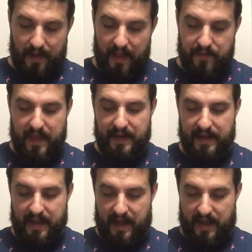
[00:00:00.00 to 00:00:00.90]
And then
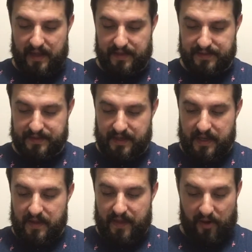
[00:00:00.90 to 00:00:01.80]
it has
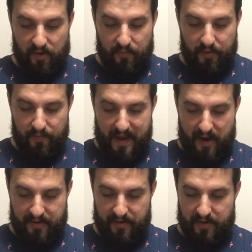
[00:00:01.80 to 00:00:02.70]
the arrowroot
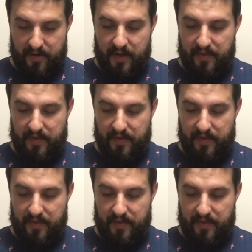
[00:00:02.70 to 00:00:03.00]
powder,